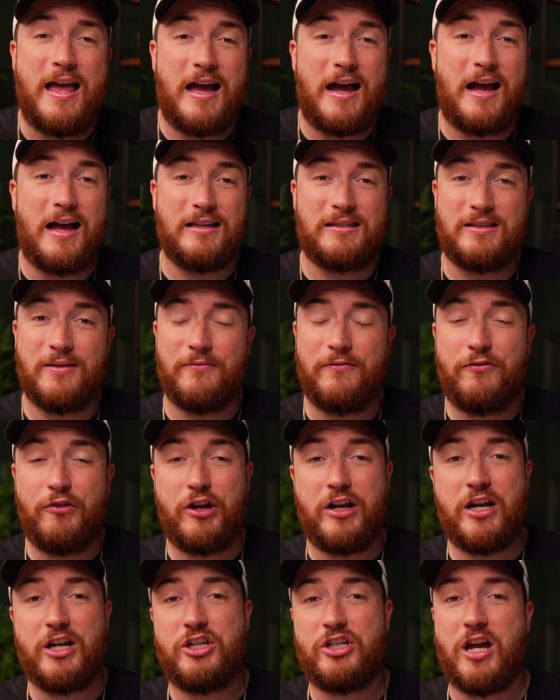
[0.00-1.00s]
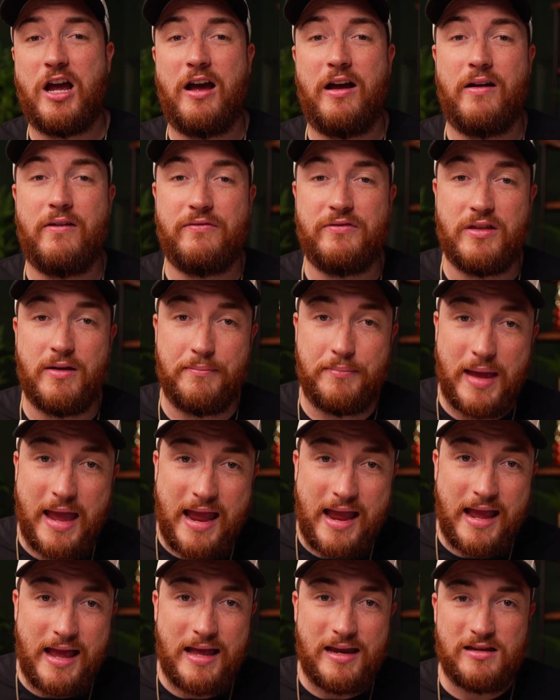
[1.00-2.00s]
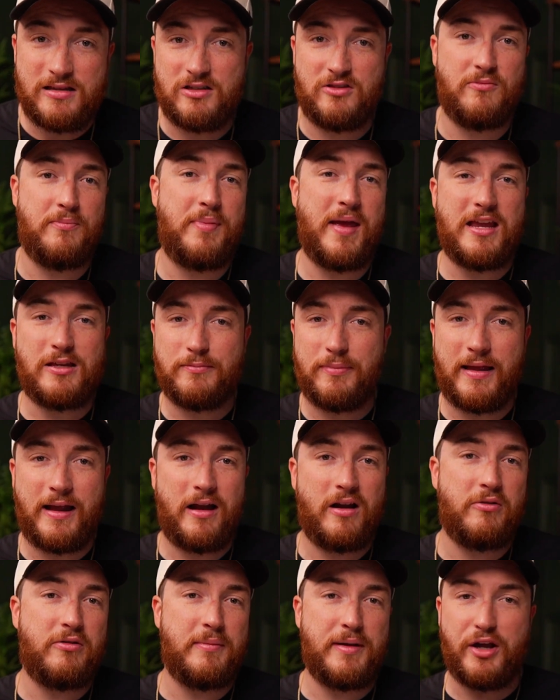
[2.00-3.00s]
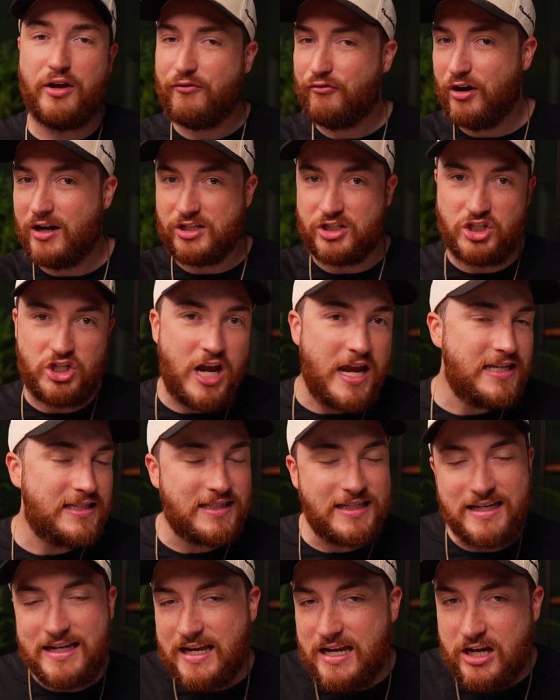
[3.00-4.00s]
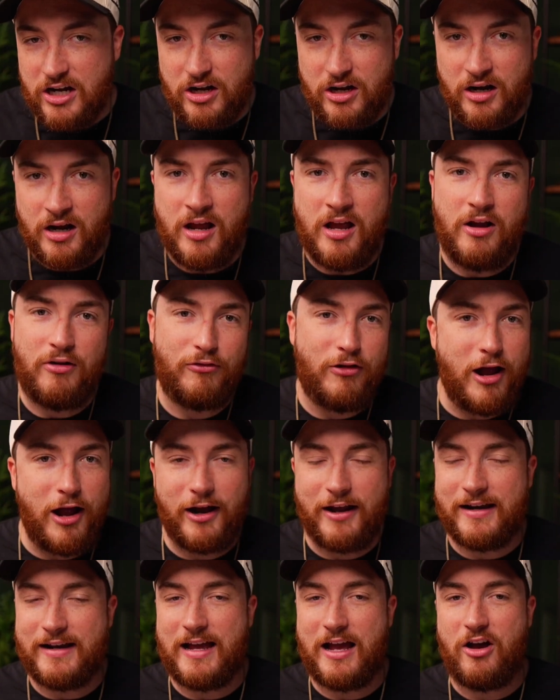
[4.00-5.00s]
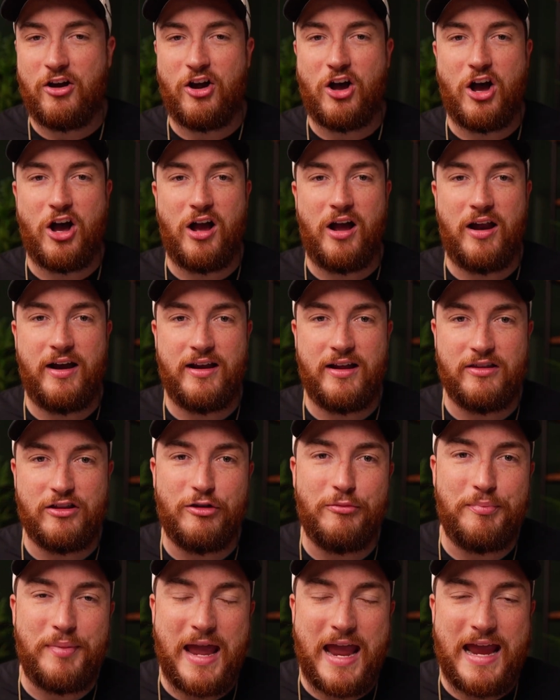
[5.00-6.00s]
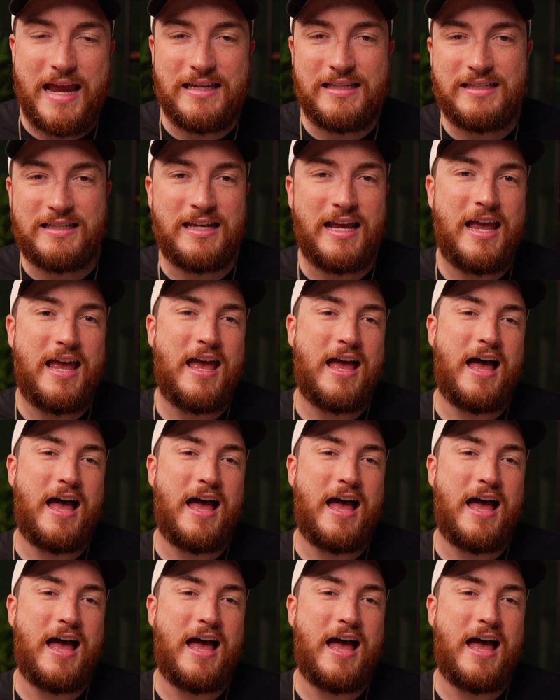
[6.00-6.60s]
Some footage of the band. This is a bass player, one of my good friends, Jason, here, rocking out on the bass.